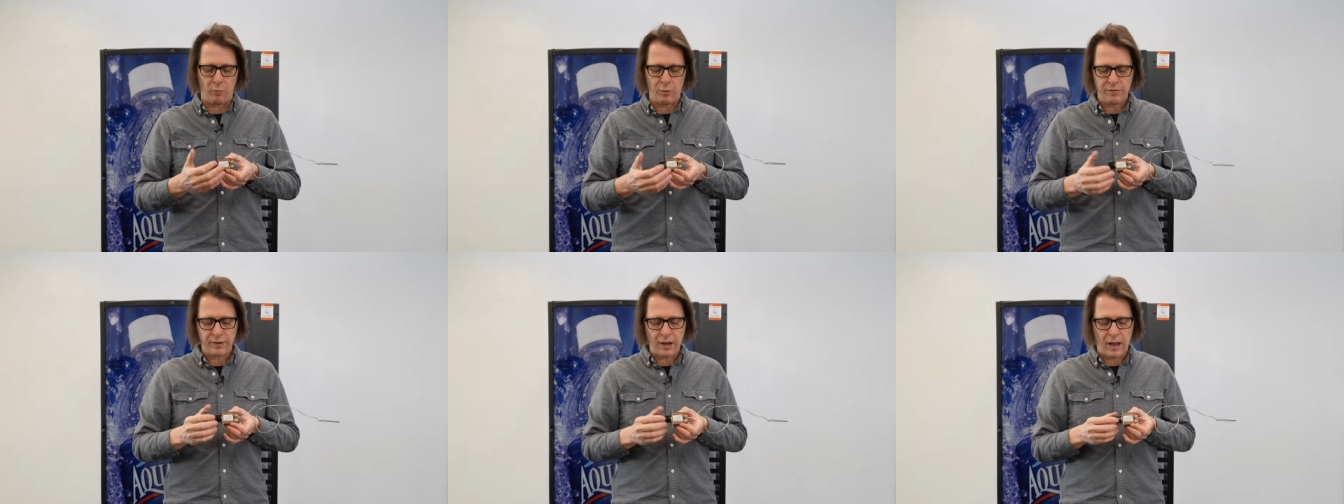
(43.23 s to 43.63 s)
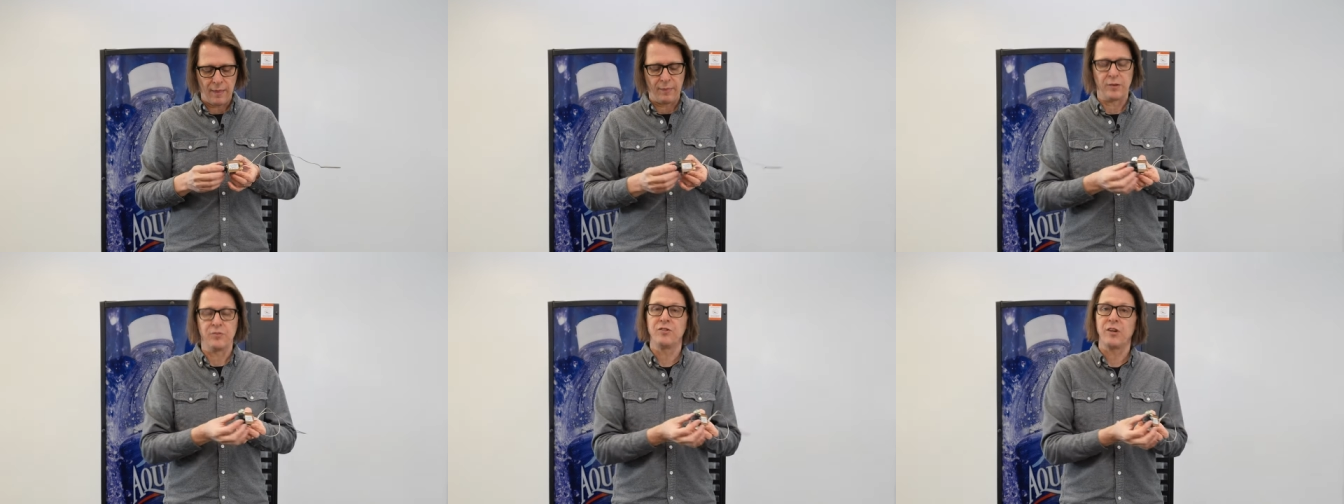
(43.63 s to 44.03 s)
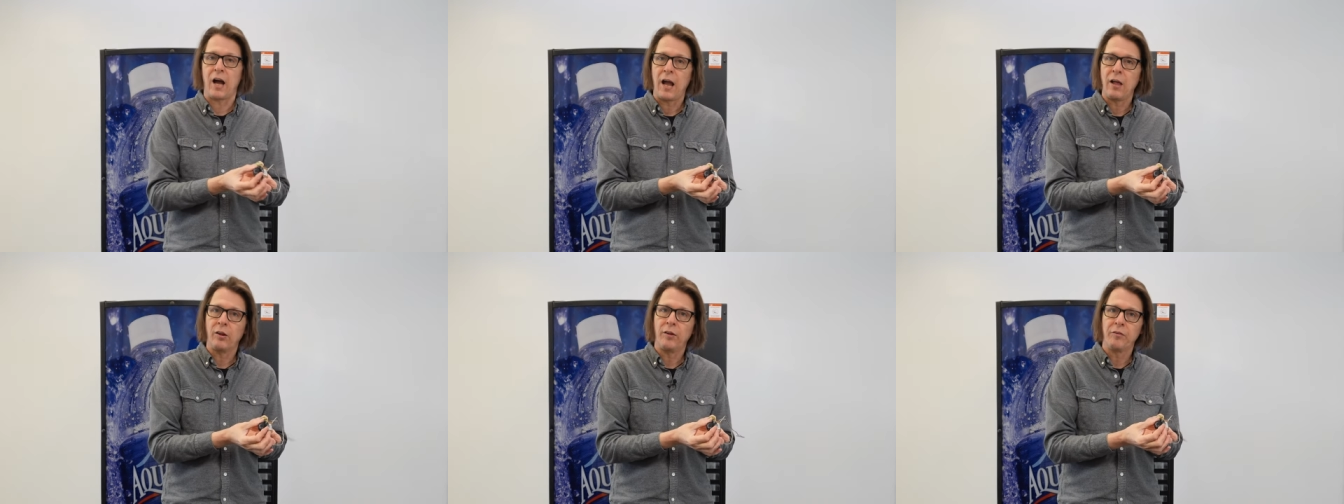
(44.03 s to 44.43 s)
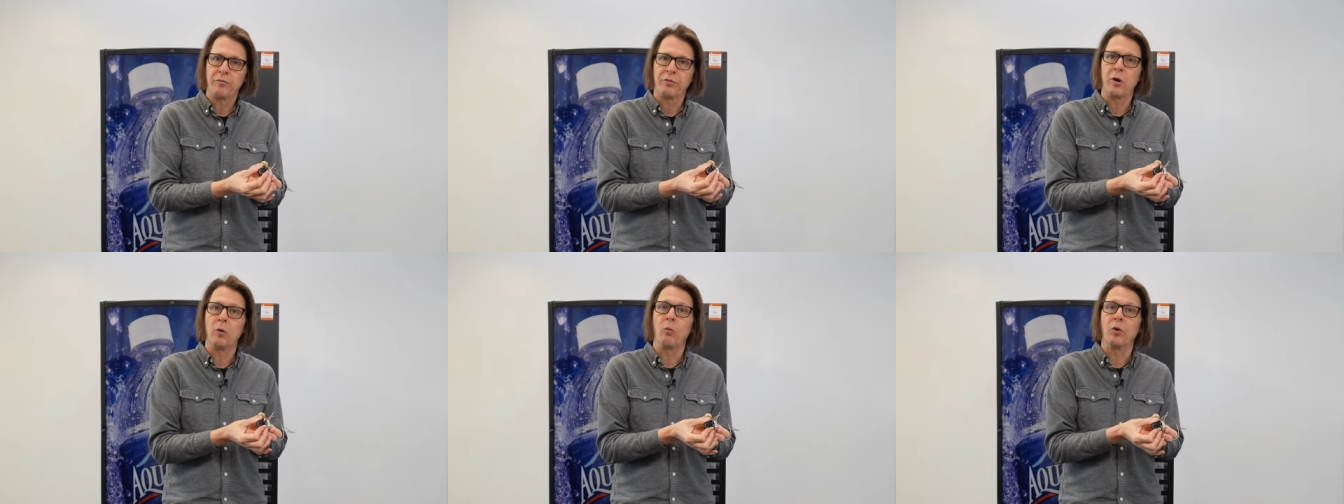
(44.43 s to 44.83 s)
We've got the dial on the
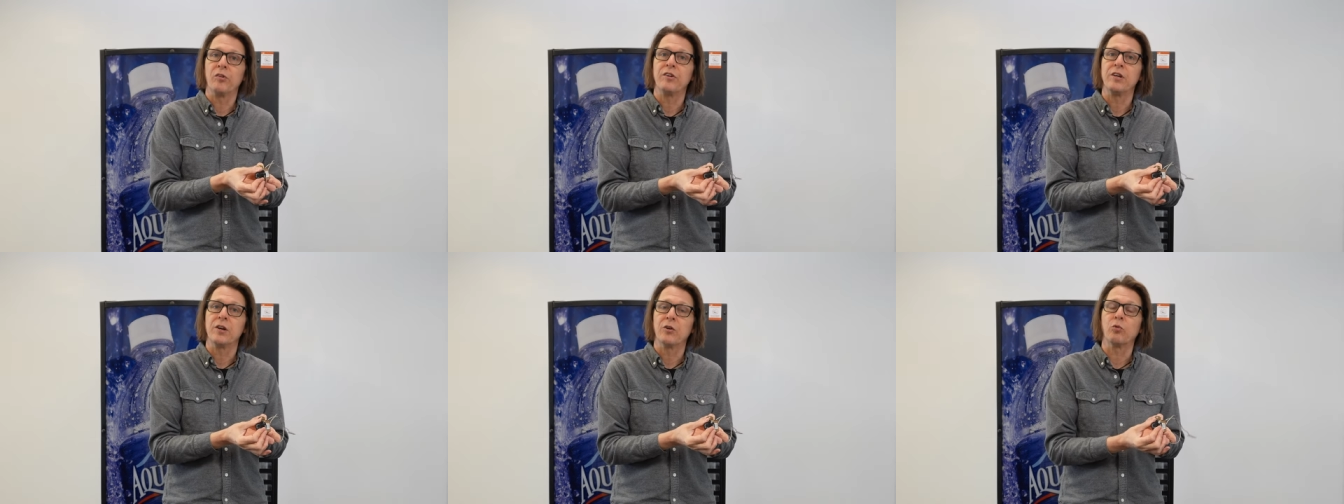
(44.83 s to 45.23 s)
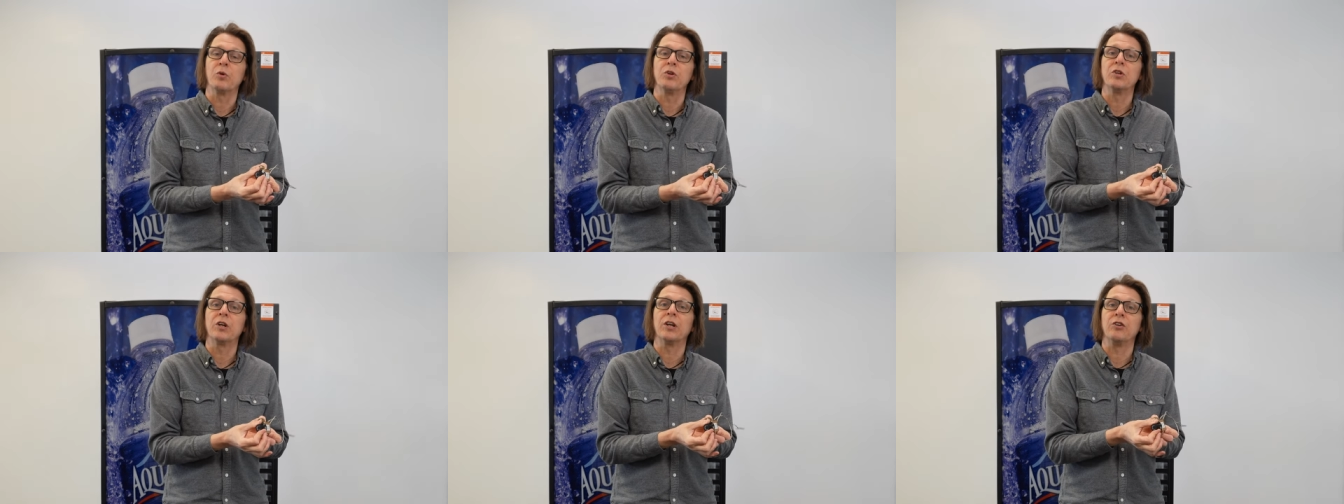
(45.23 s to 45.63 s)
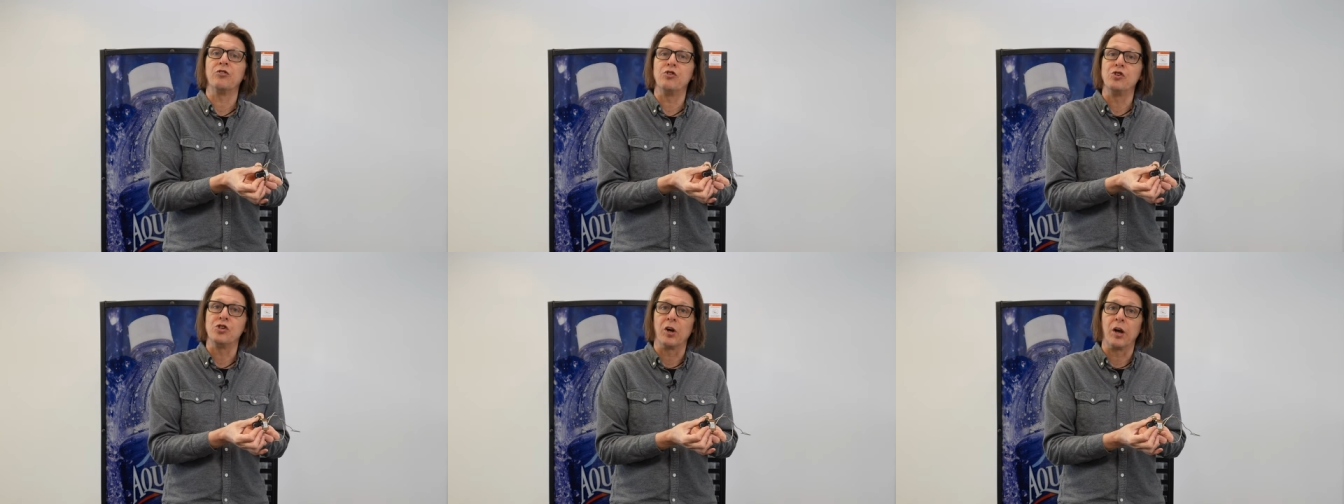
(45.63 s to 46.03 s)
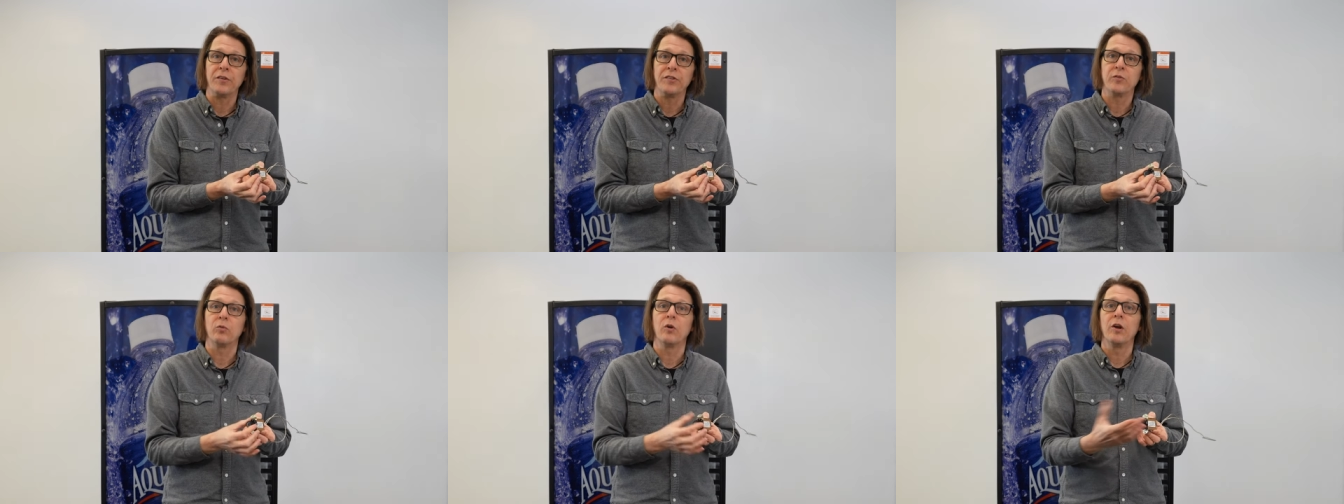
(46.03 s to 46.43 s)
front where it's here where you can
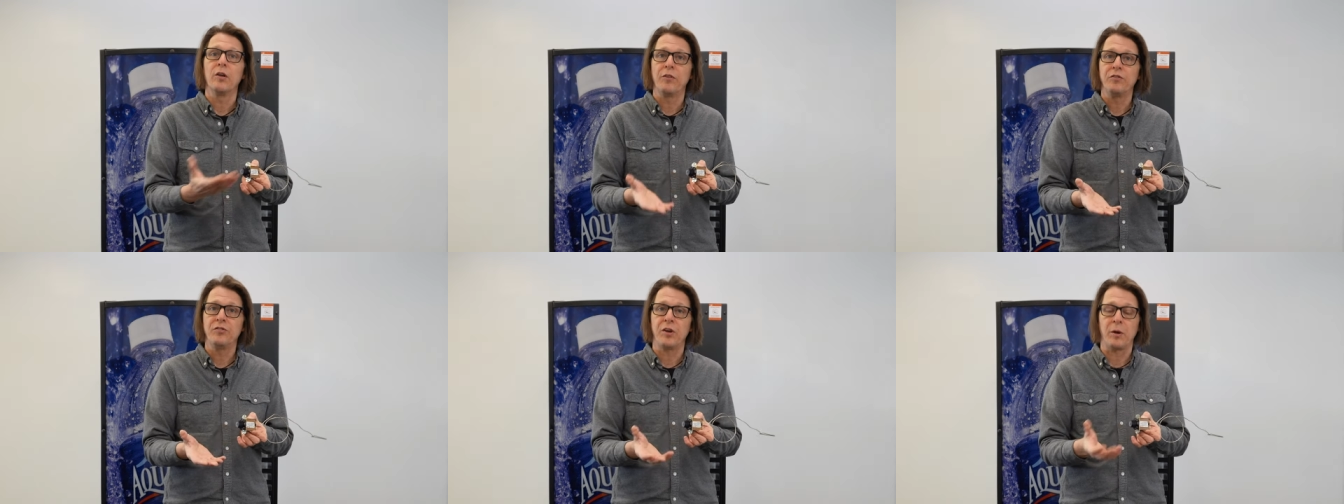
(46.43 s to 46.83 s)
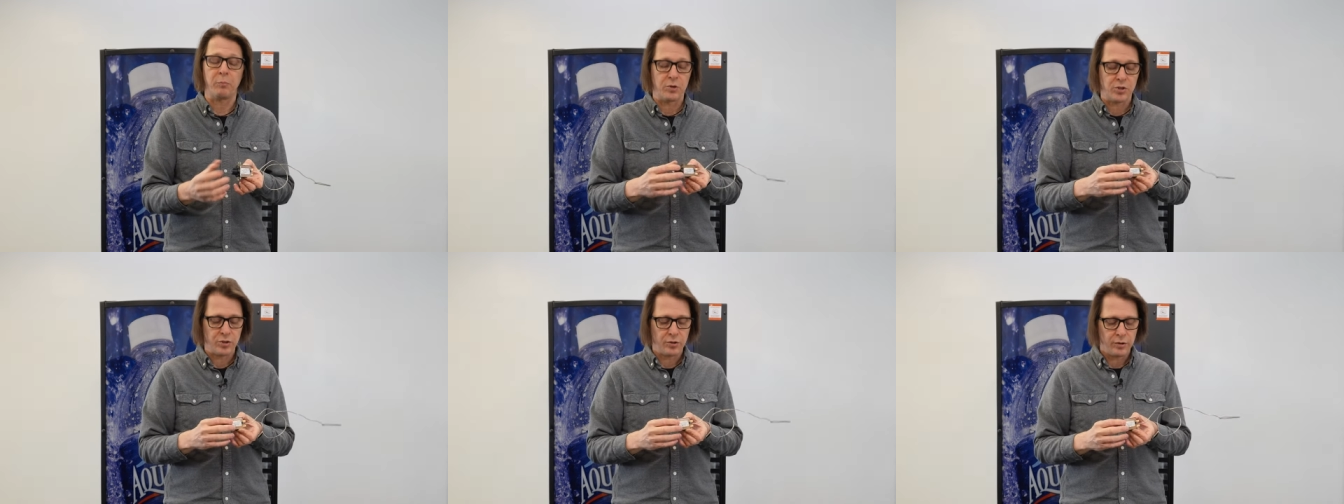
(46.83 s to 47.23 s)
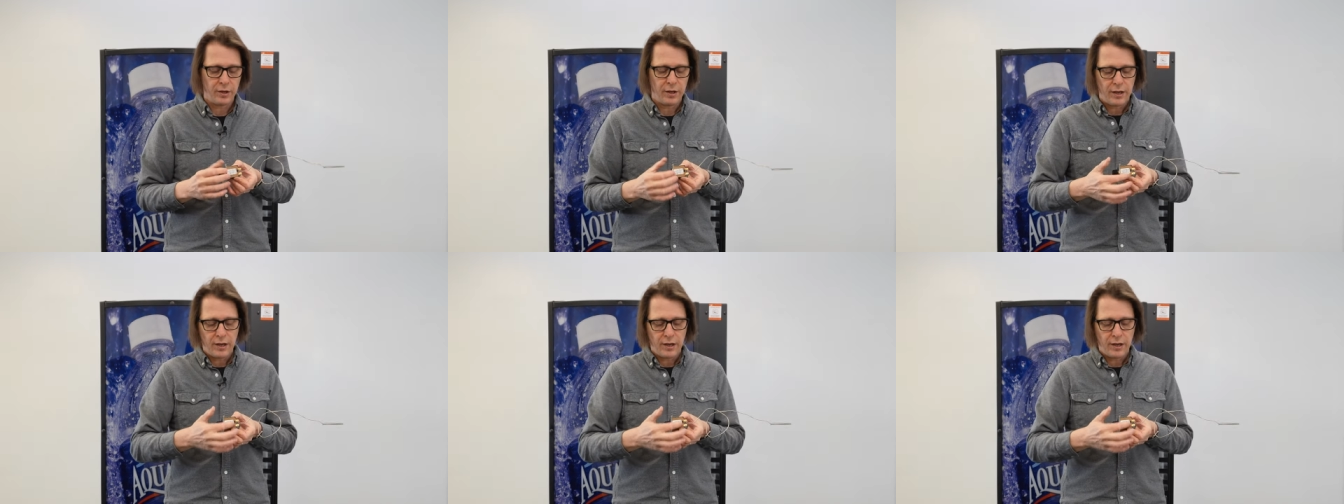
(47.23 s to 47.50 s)
adjust the temperature.